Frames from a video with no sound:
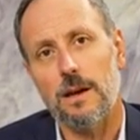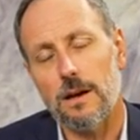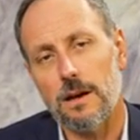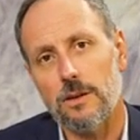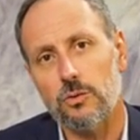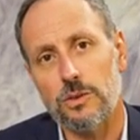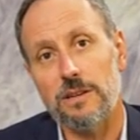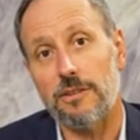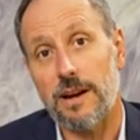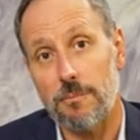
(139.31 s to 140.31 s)
uh, to
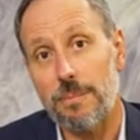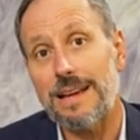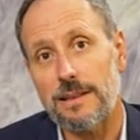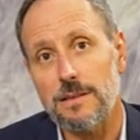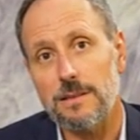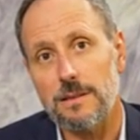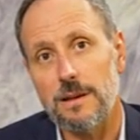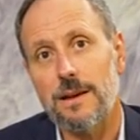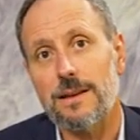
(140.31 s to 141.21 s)
define plans,